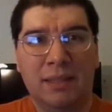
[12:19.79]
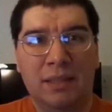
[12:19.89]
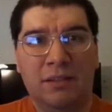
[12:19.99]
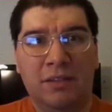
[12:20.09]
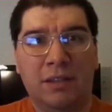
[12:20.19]

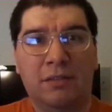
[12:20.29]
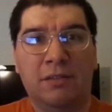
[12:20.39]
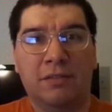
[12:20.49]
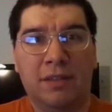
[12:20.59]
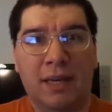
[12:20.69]
he decided to
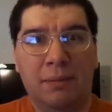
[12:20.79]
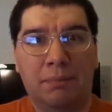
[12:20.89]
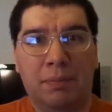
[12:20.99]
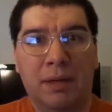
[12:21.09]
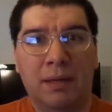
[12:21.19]
escape
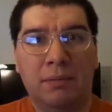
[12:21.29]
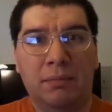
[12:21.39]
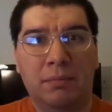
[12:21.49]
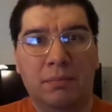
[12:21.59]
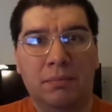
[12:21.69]
by
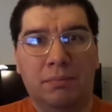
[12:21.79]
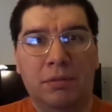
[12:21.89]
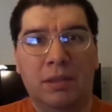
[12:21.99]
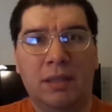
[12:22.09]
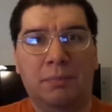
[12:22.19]

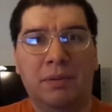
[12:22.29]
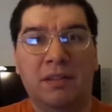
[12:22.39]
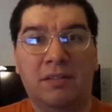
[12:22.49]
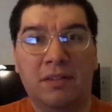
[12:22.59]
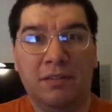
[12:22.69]
putting up in
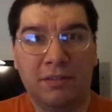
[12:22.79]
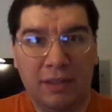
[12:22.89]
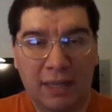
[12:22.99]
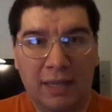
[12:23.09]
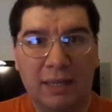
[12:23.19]
his
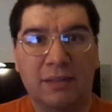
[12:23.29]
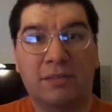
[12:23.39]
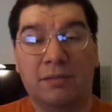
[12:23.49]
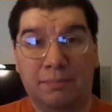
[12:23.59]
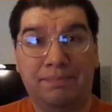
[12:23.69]

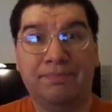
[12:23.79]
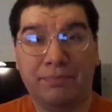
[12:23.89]
disguise,